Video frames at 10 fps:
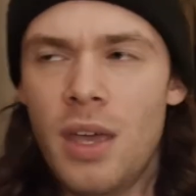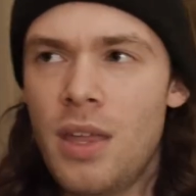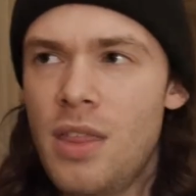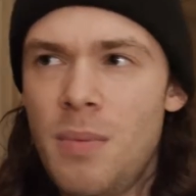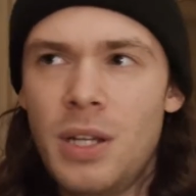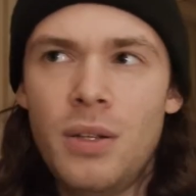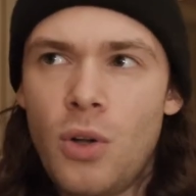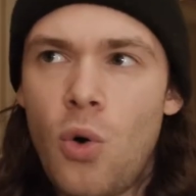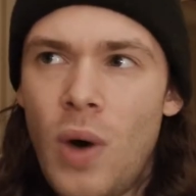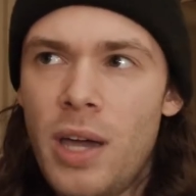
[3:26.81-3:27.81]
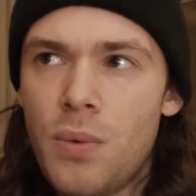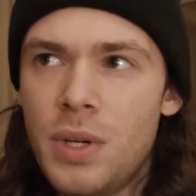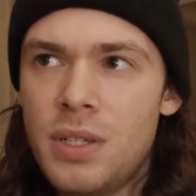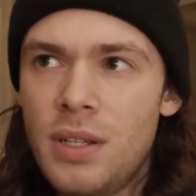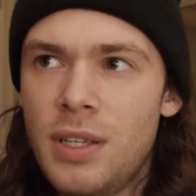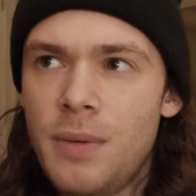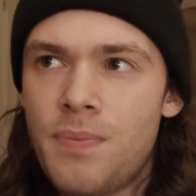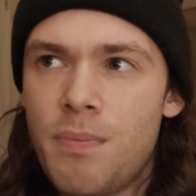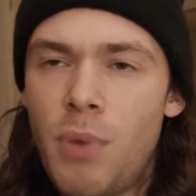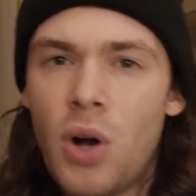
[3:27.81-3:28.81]
They've been a little quiet recently.
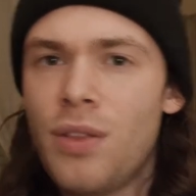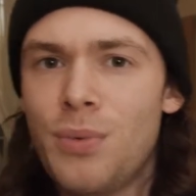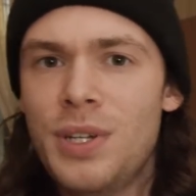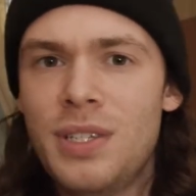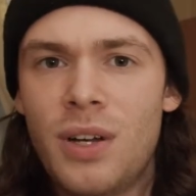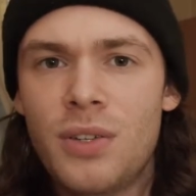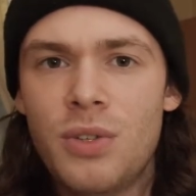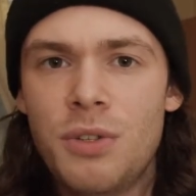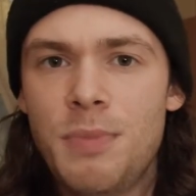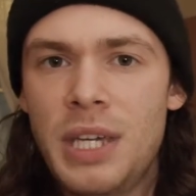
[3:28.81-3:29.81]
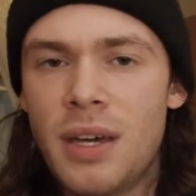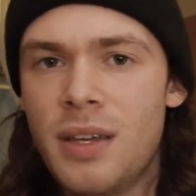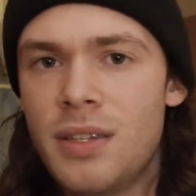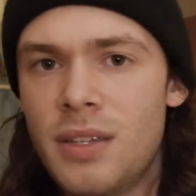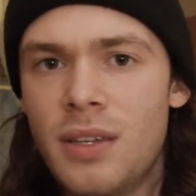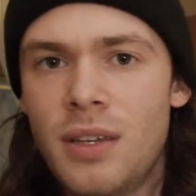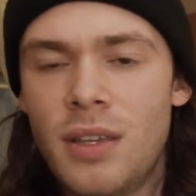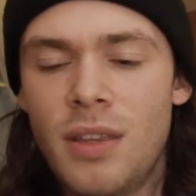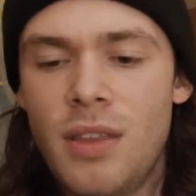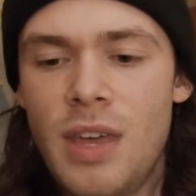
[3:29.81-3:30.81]
Part of the reason also is because
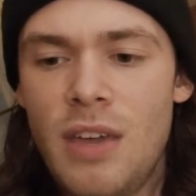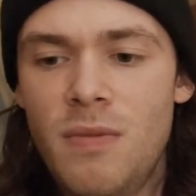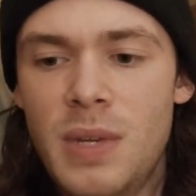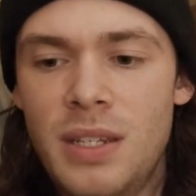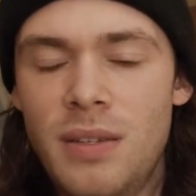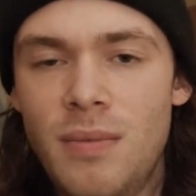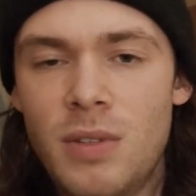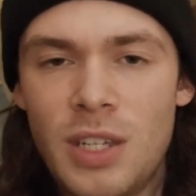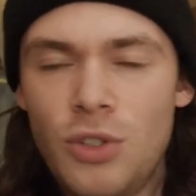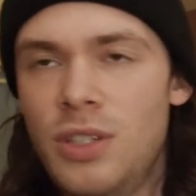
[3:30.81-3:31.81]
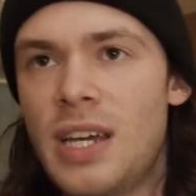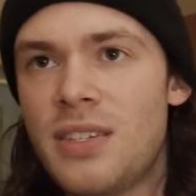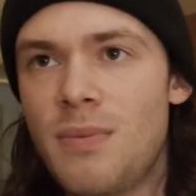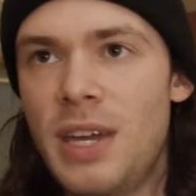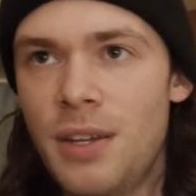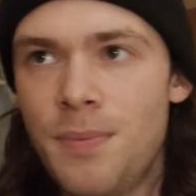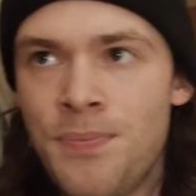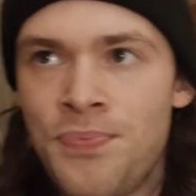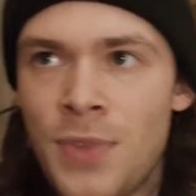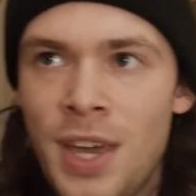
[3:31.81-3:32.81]
they've been essentially decimated.
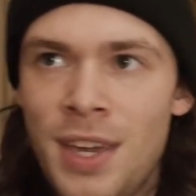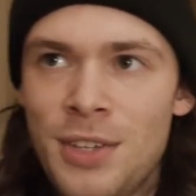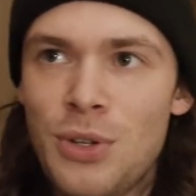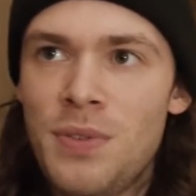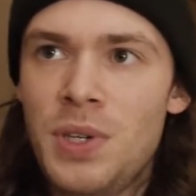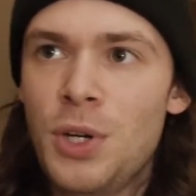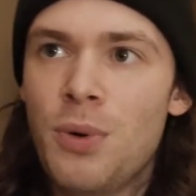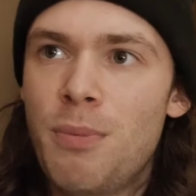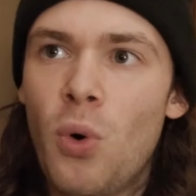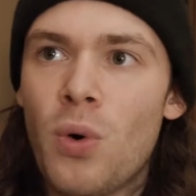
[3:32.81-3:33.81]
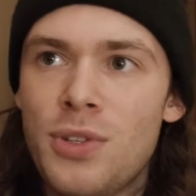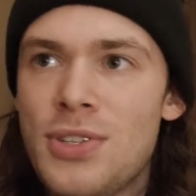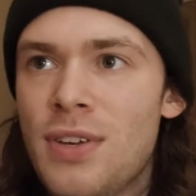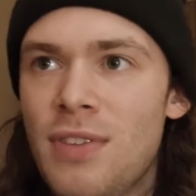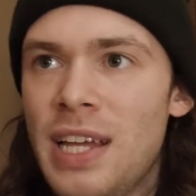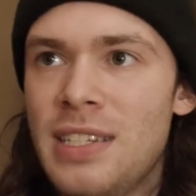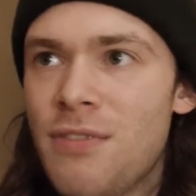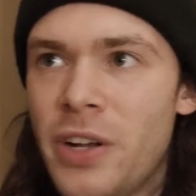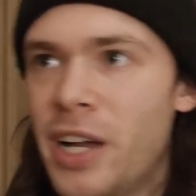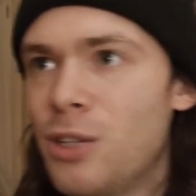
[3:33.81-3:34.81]
So if you hear reports of like
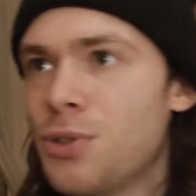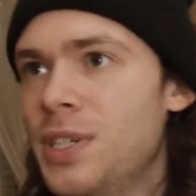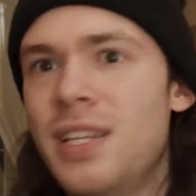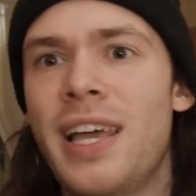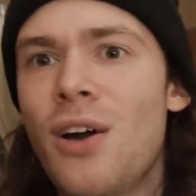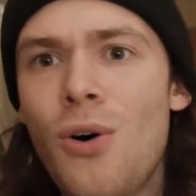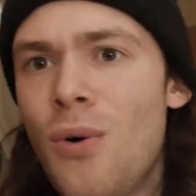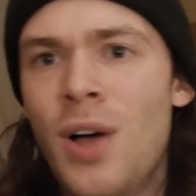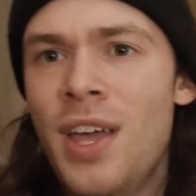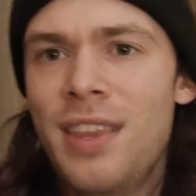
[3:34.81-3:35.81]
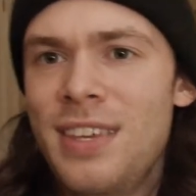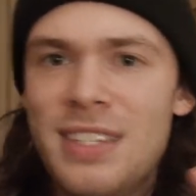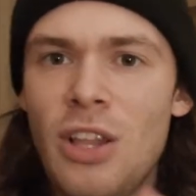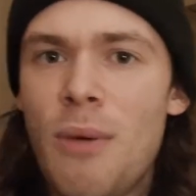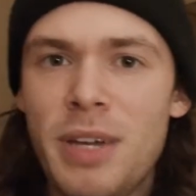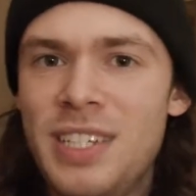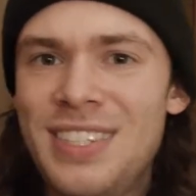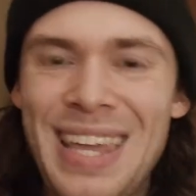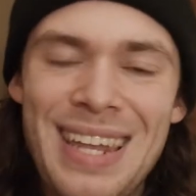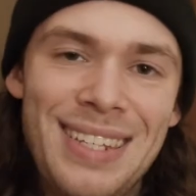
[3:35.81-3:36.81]
different countries like, oh, the Islamic
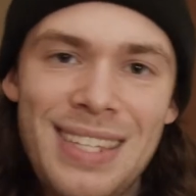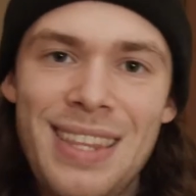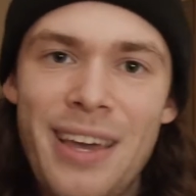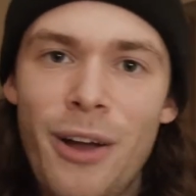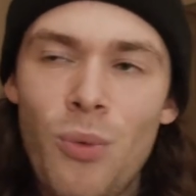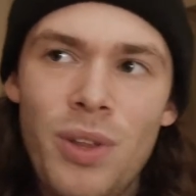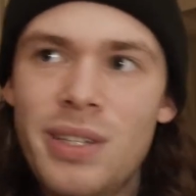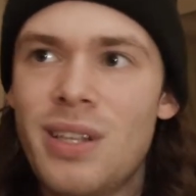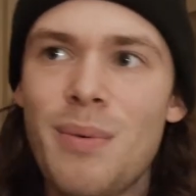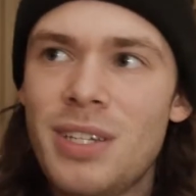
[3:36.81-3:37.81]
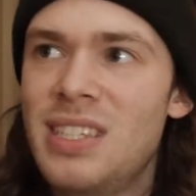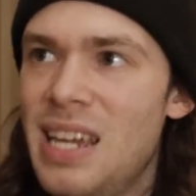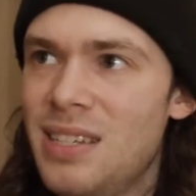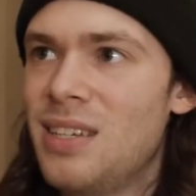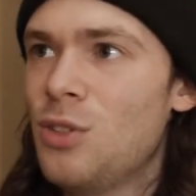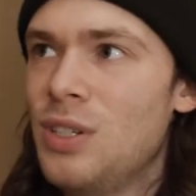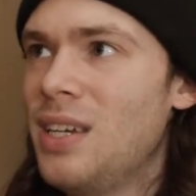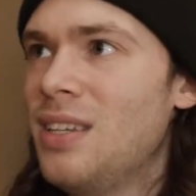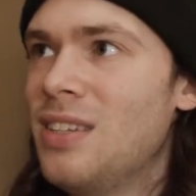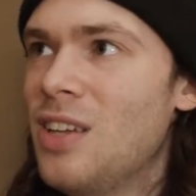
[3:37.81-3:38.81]
State is in there, well, the Islamic State
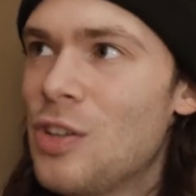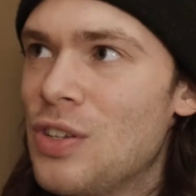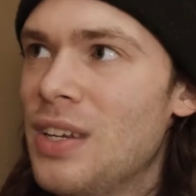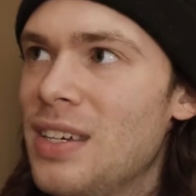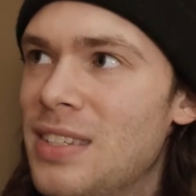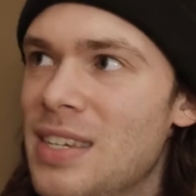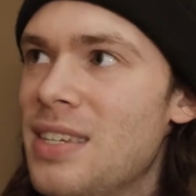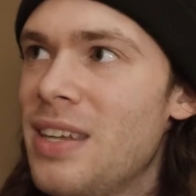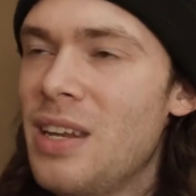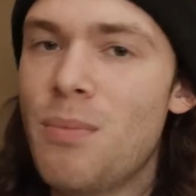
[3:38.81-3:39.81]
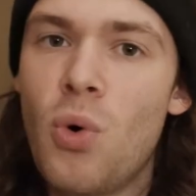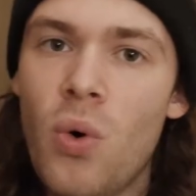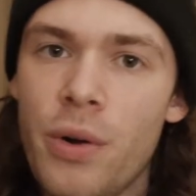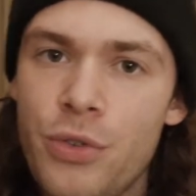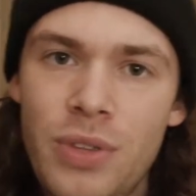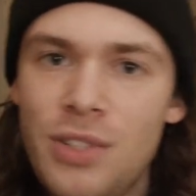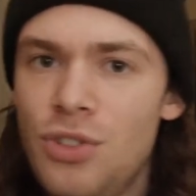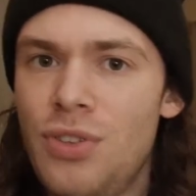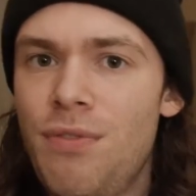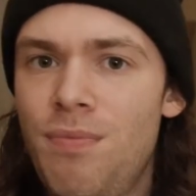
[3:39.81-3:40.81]
essentially doesn't exist anymore. So that's
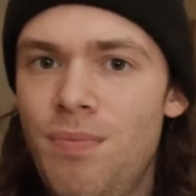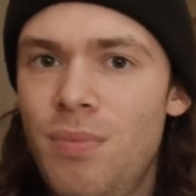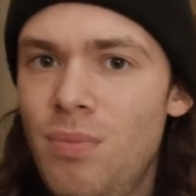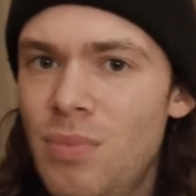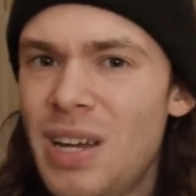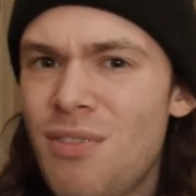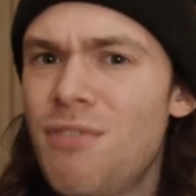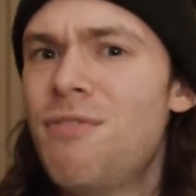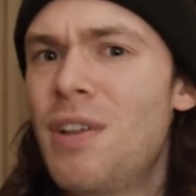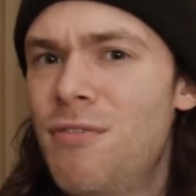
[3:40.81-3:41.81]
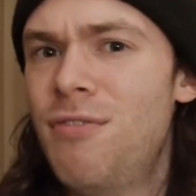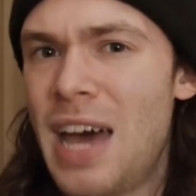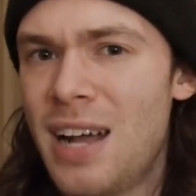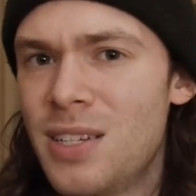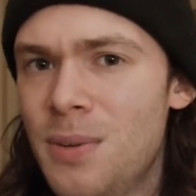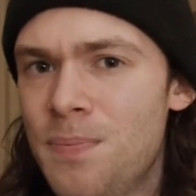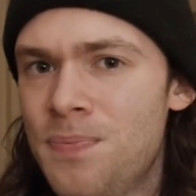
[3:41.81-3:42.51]
just a kind of a fun fact.